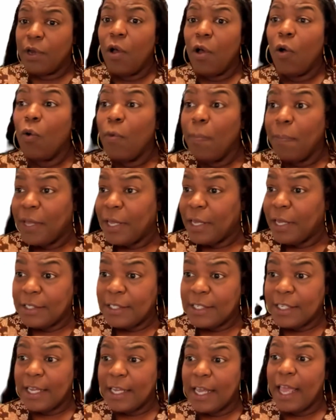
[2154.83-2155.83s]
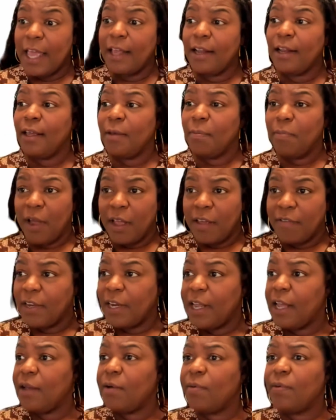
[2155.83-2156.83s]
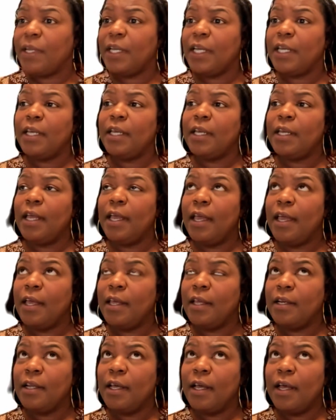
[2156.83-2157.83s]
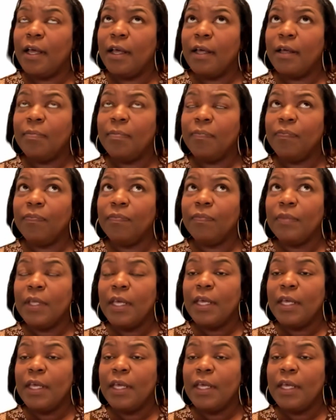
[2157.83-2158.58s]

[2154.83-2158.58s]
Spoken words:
hoping to get like private equity and